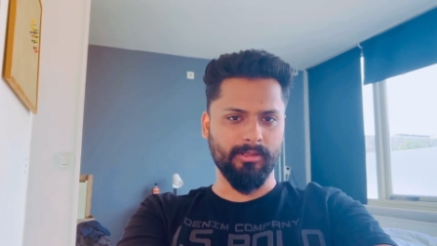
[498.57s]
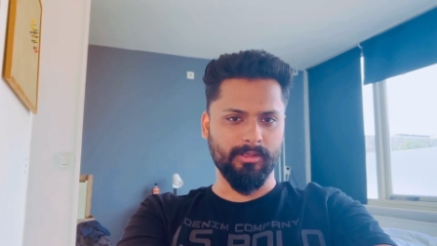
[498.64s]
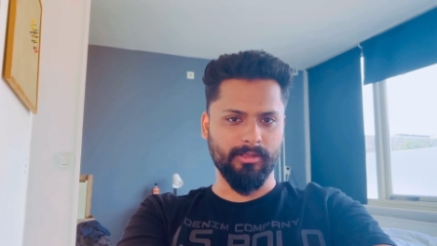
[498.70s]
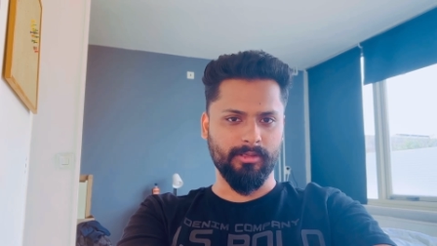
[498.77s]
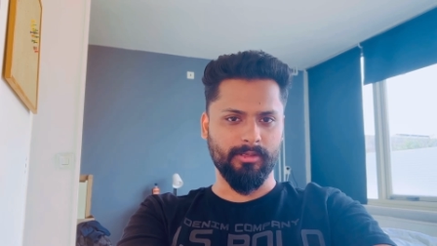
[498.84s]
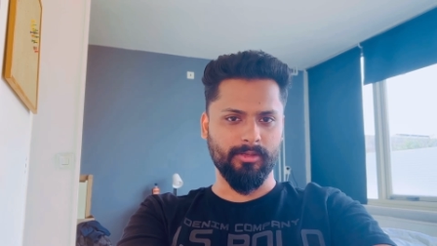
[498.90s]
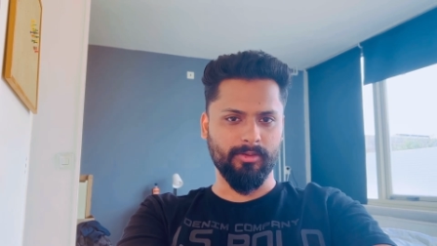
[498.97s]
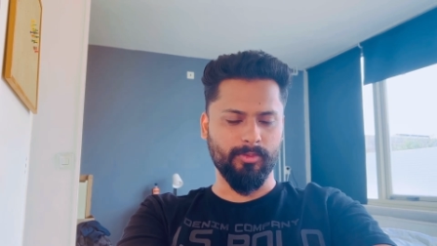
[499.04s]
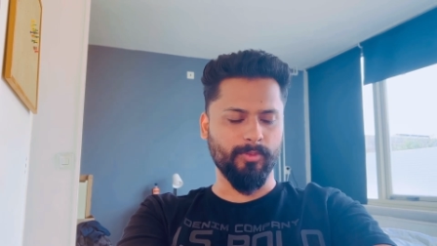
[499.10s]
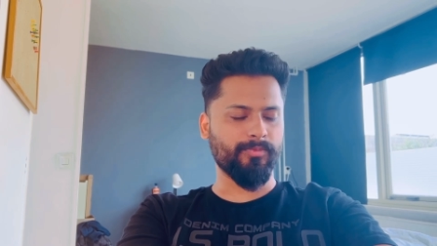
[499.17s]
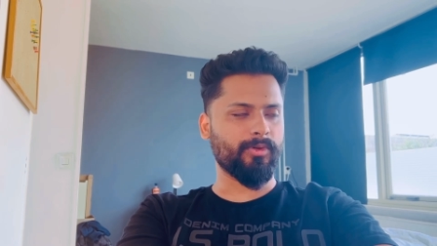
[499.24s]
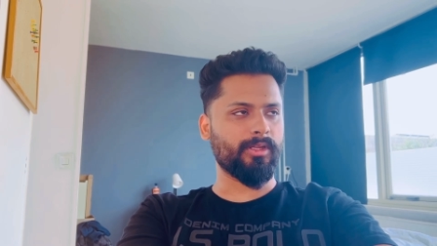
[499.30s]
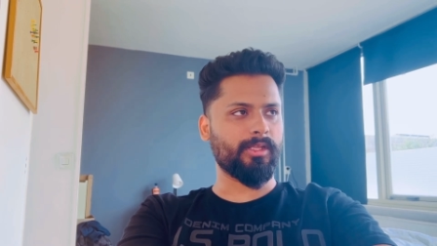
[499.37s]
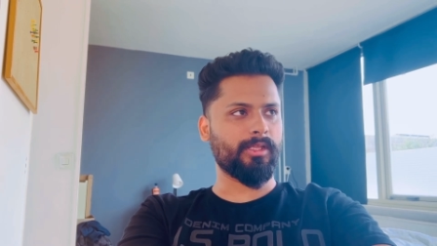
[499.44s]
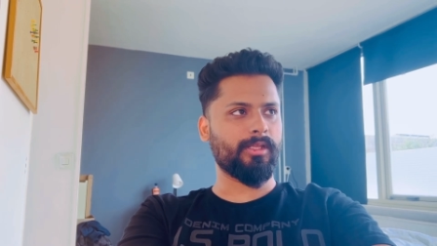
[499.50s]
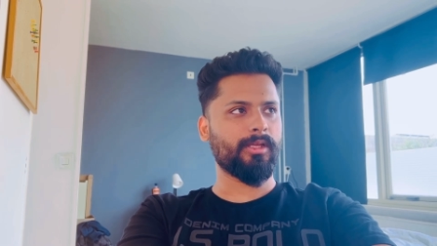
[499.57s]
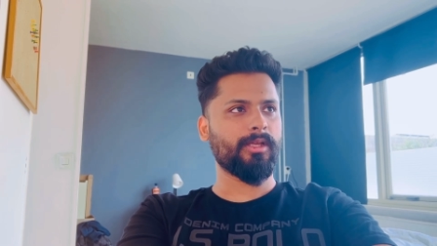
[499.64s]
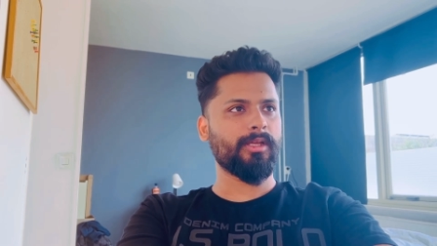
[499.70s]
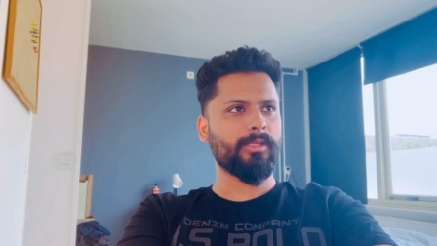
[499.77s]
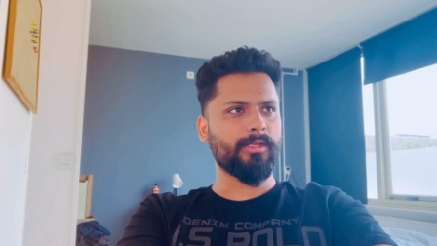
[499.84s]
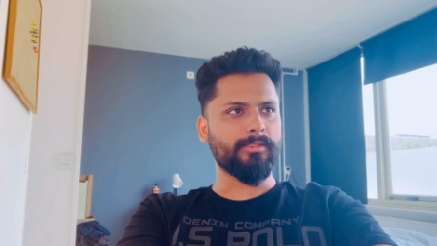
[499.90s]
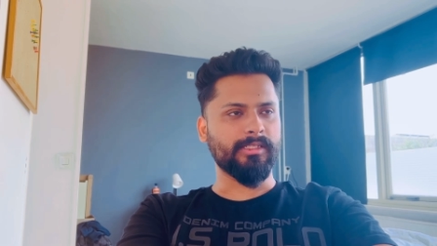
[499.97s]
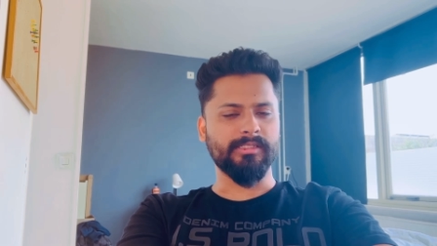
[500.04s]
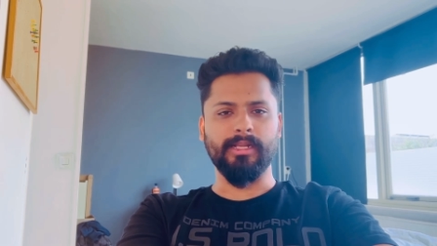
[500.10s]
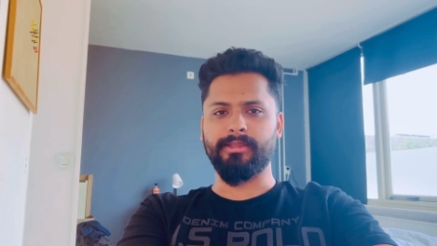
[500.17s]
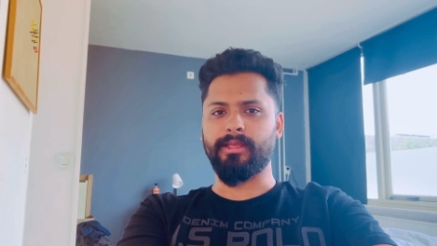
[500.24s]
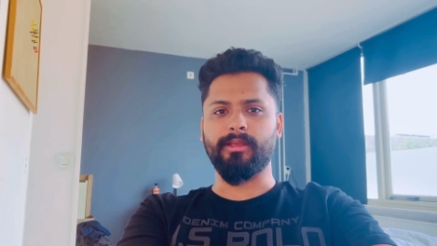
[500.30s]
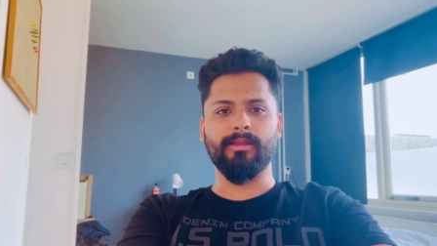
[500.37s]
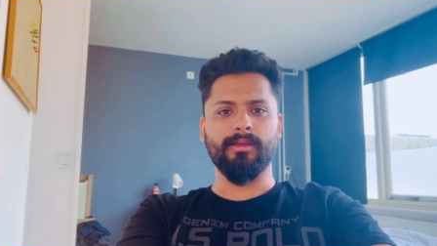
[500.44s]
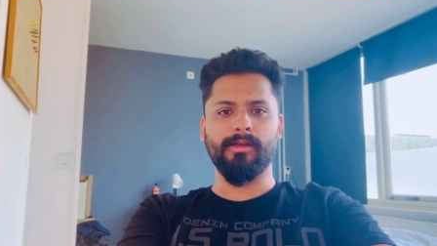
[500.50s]
and hopefully there's
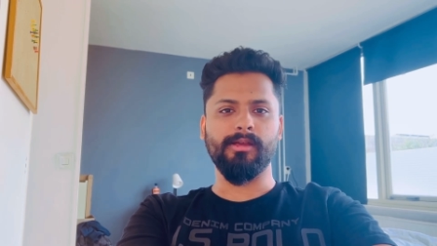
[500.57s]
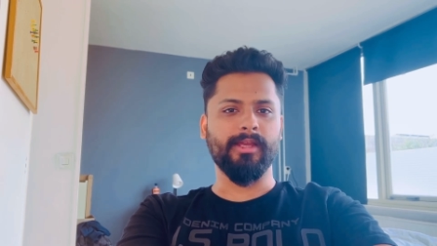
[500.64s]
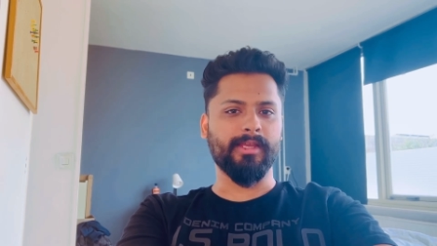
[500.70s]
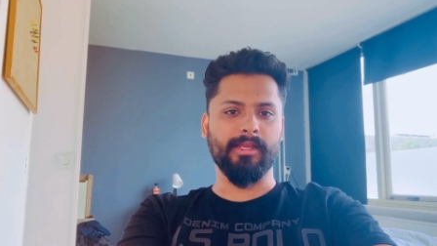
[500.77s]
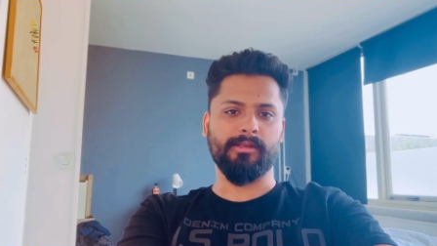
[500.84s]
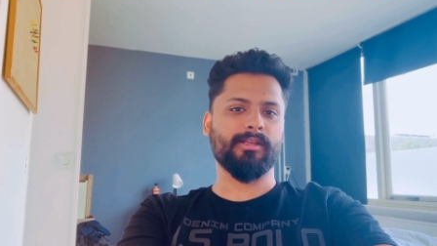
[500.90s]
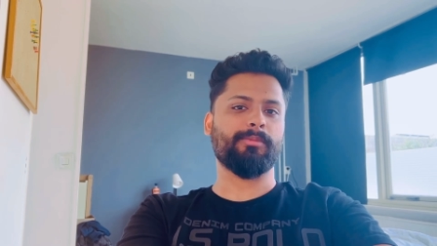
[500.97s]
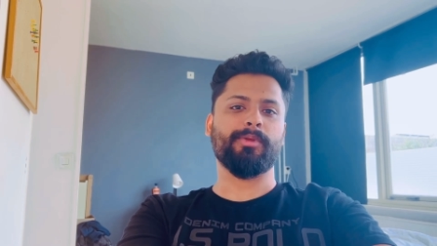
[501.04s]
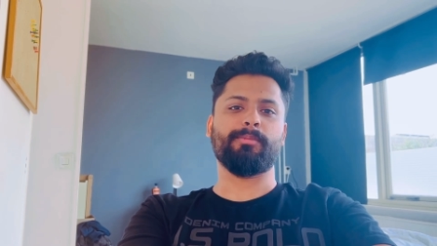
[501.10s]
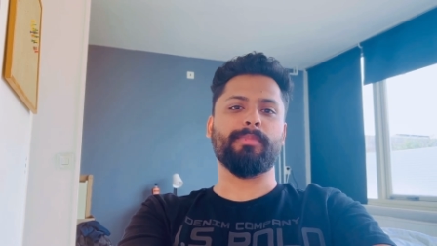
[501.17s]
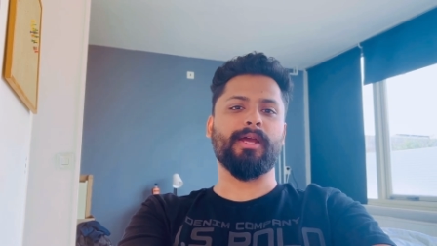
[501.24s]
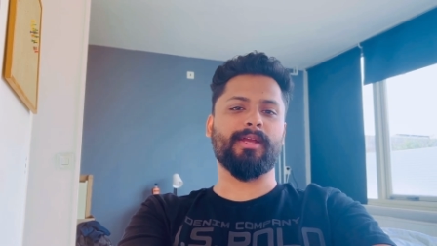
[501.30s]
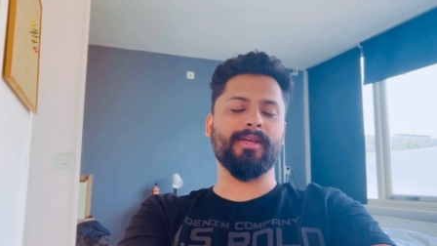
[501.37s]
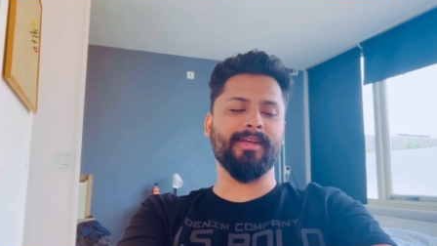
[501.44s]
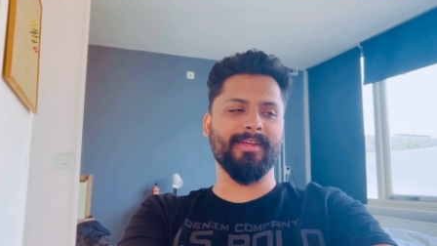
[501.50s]
nothing again coming back.